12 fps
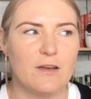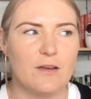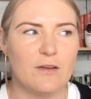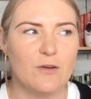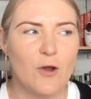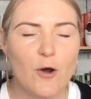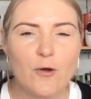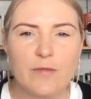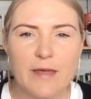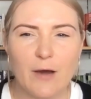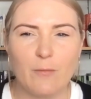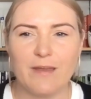know
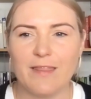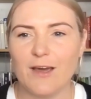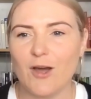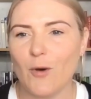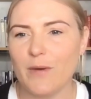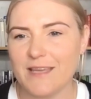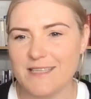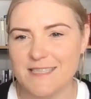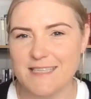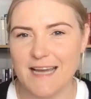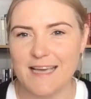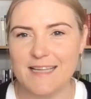that when they're going into
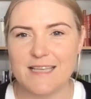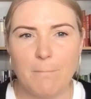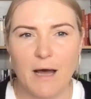dates.